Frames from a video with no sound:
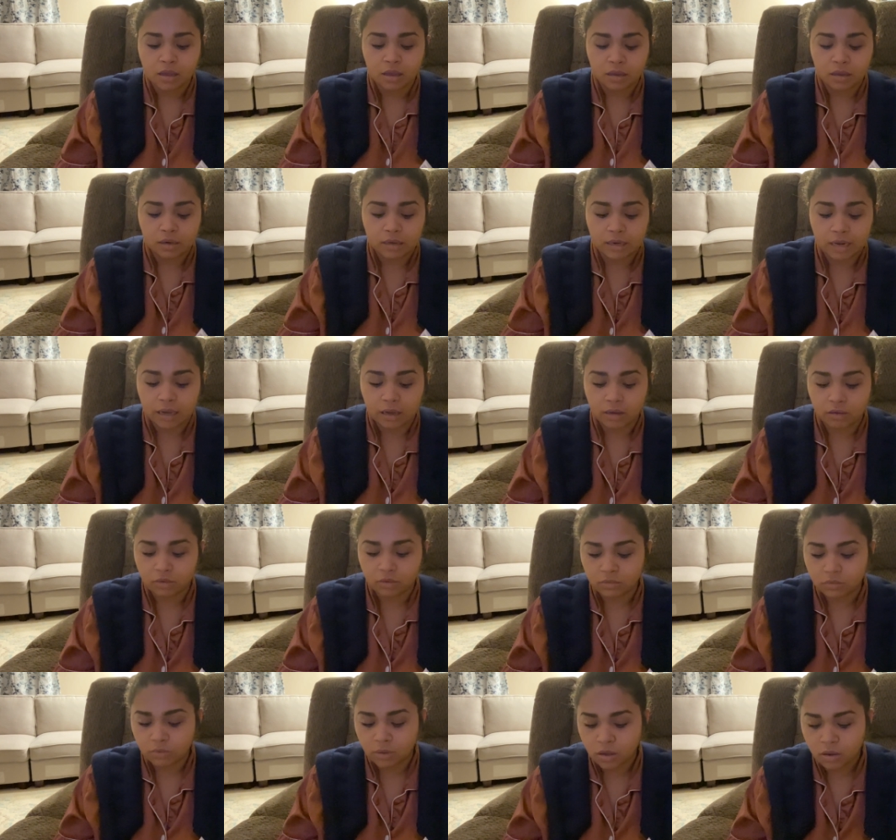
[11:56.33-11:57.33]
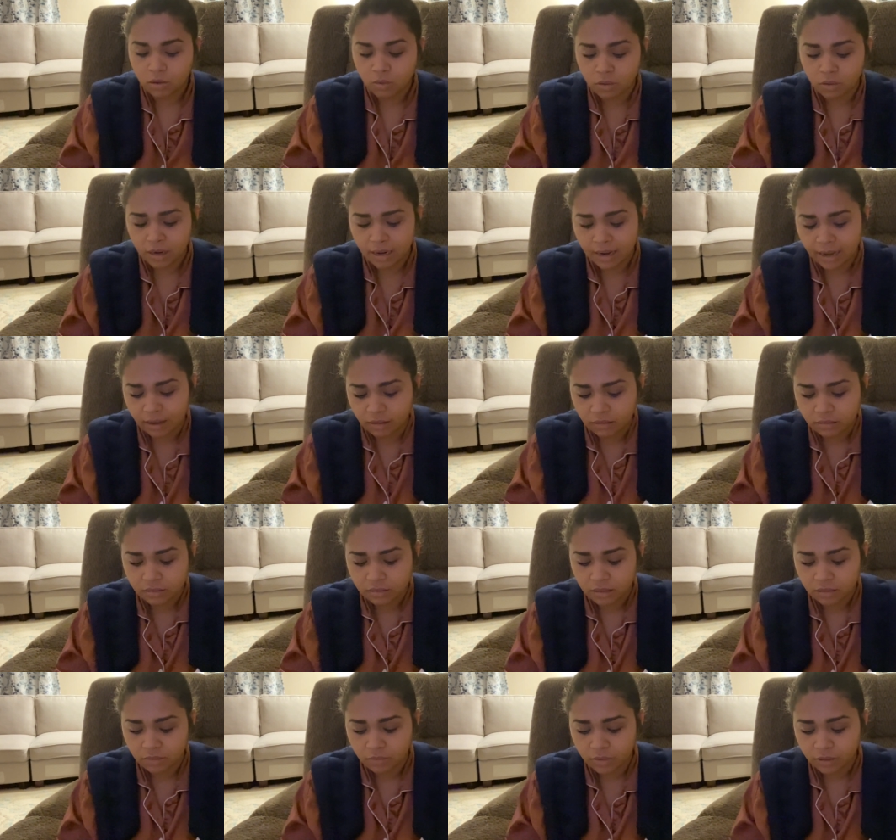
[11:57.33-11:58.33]
Now, what else? I
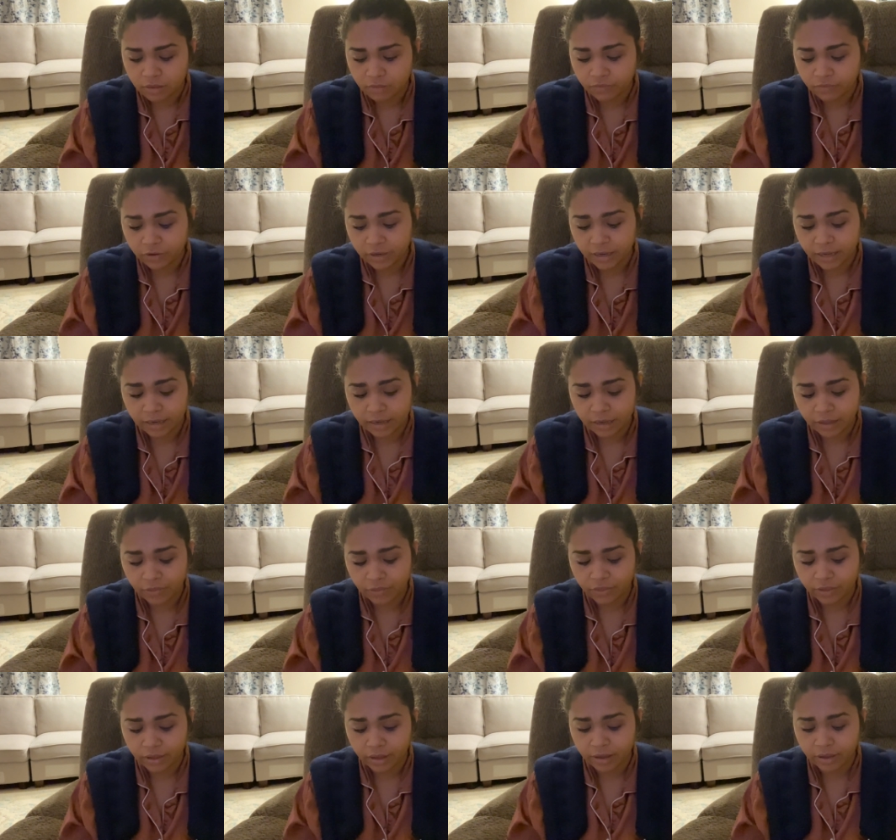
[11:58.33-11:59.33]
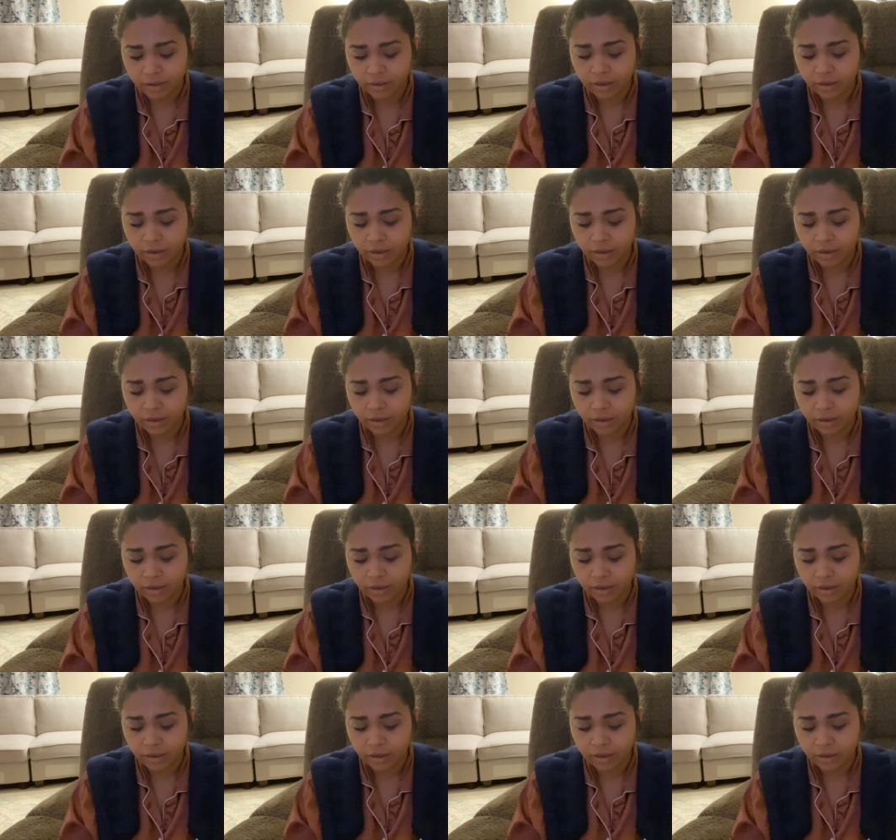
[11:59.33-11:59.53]
don't want to forget anything.